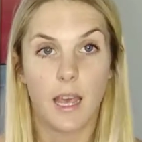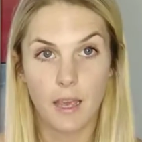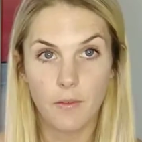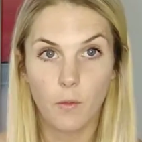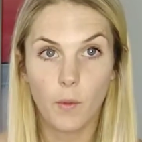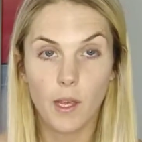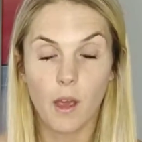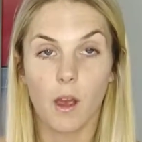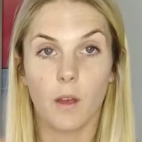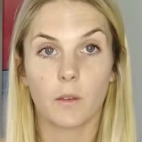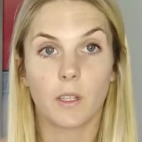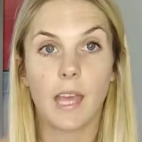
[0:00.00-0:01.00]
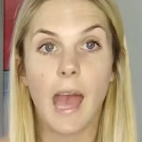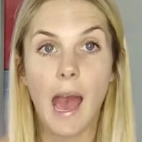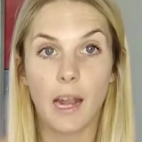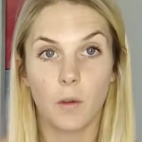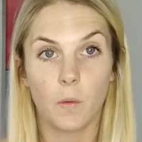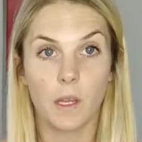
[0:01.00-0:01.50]
if we are
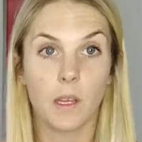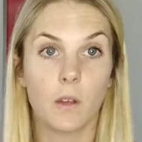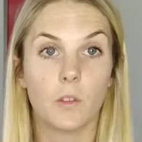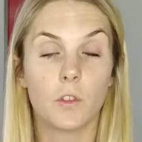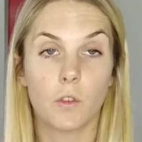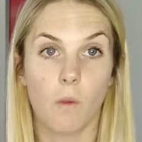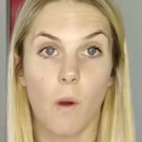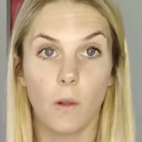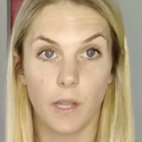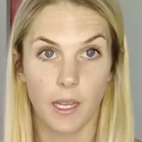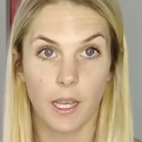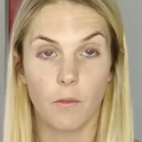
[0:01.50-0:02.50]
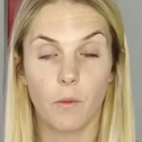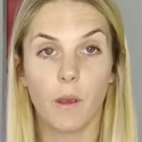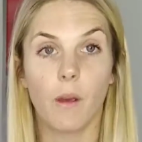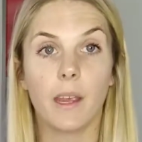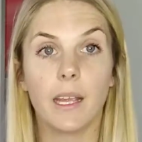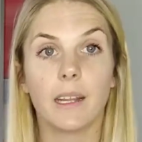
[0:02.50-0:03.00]
calorie controlling, if we
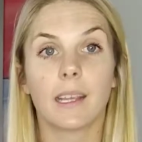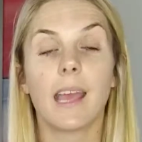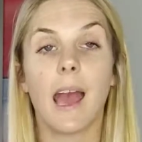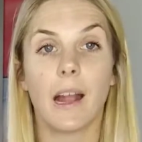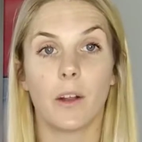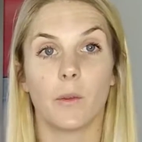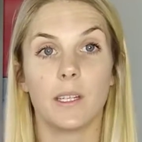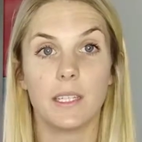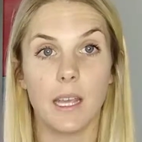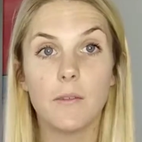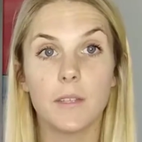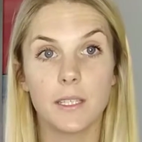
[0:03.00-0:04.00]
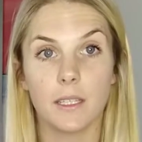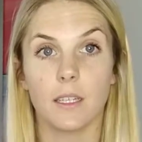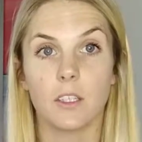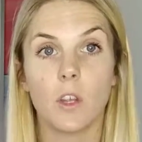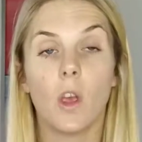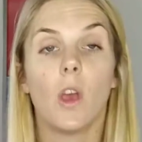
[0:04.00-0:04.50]
are in a calorie
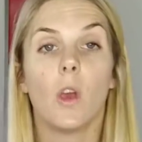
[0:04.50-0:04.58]
deficit,